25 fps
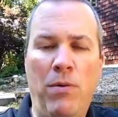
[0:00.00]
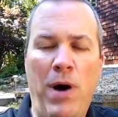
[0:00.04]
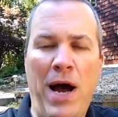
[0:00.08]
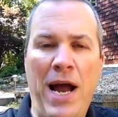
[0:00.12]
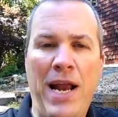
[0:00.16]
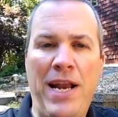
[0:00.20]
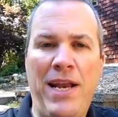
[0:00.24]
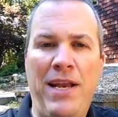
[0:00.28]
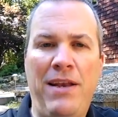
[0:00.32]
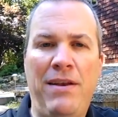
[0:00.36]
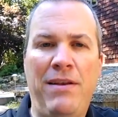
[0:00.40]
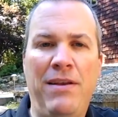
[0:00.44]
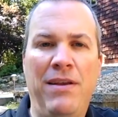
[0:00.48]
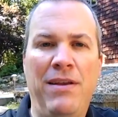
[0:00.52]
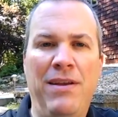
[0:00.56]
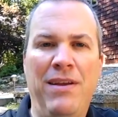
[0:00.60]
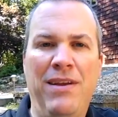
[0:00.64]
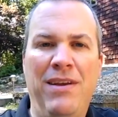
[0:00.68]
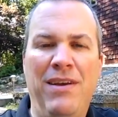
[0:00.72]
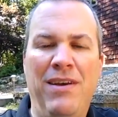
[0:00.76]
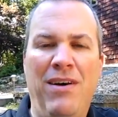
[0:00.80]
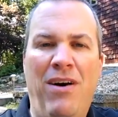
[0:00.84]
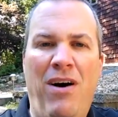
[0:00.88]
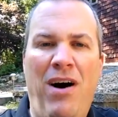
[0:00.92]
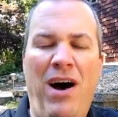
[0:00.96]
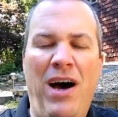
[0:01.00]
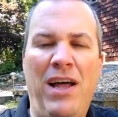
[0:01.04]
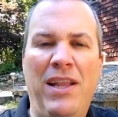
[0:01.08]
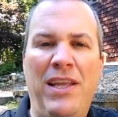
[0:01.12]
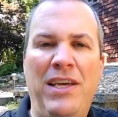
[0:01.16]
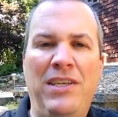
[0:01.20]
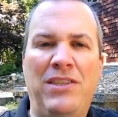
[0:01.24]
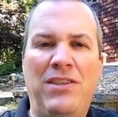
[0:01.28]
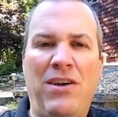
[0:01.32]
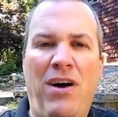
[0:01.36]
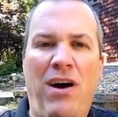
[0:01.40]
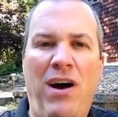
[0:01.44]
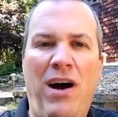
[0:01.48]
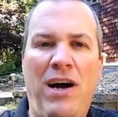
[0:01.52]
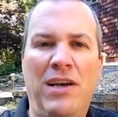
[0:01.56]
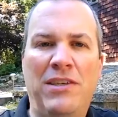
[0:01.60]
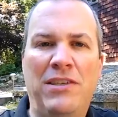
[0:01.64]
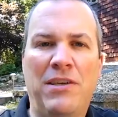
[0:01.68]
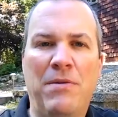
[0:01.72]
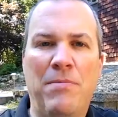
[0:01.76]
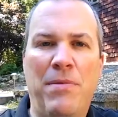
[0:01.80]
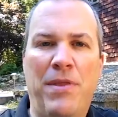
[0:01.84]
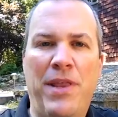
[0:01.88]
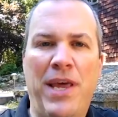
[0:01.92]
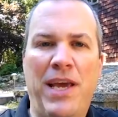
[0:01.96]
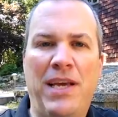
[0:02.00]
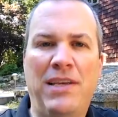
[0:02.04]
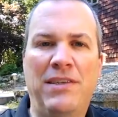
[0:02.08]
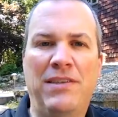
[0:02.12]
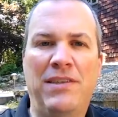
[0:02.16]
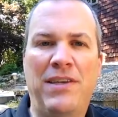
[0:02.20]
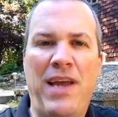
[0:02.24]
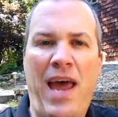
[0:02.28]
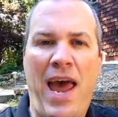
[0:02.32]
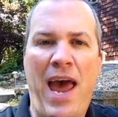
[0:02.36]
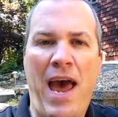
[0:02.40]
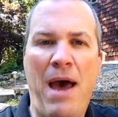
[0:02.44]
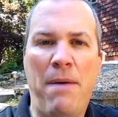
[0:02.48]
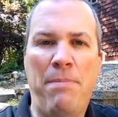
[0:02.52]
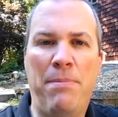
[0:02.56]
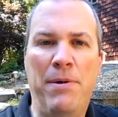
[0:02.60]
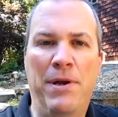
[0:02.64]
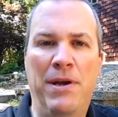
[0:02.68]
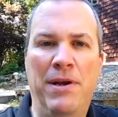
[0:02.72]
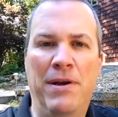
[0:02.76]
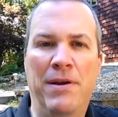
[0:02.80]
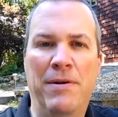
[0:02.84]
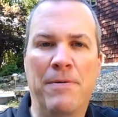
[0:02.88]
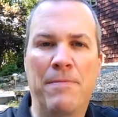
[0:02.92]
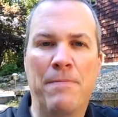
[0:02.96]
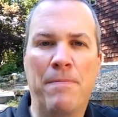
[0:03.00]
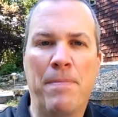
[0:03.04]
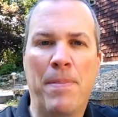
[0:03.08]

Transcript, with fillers: Why did all these awesome things happen?